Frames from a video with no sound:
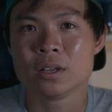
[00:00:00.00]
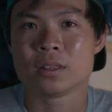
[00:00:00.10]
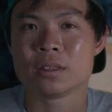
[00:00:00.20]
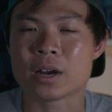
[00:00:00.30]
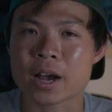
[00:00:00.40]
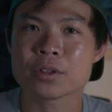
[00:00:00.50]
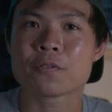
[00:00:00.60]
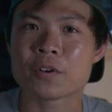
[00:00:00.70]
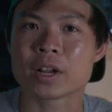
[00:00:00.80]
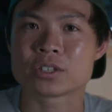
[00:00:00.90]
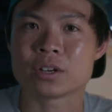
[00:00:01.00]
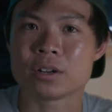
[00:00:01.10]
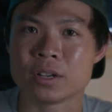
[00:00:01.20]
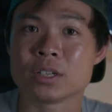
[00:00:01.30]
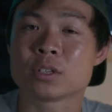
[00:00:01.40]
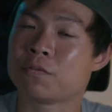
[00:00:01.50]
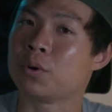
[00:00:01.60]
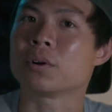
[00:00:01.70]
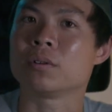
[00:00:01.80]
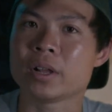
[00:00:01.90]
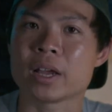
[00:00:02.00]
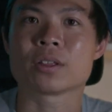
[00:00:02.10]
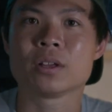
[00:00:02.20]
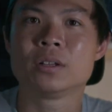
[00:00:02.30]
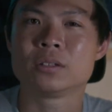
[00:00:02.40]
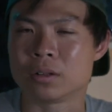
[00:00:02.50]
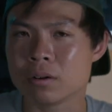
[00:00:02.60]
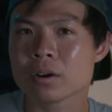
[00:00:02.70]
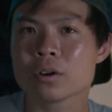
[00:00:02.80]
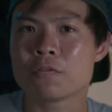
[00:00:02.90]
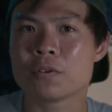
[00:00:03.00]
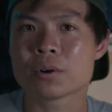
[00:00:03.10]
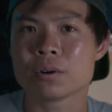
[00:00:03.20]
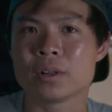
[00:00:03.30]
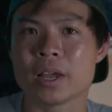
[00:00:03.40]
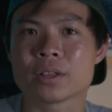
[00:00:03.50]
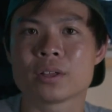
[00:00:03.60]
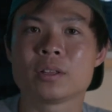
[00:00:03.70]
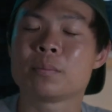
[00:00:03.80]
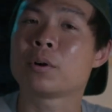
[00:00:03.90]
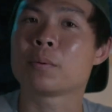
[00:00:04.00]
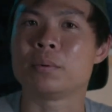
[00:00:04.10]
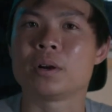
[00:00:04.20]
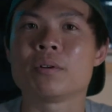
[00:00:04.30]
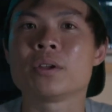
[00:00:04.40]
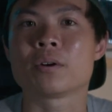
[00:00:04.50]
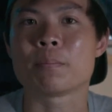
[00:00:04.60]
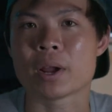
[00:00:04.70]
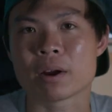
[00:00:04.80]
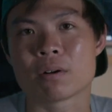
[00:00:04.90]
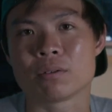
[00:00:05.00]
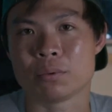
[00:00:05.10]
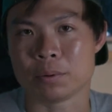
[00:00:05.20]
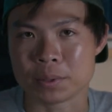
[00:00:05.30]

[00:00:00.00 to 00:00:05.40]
The other factor is focal length. The longer your focal length, the more blurry your background will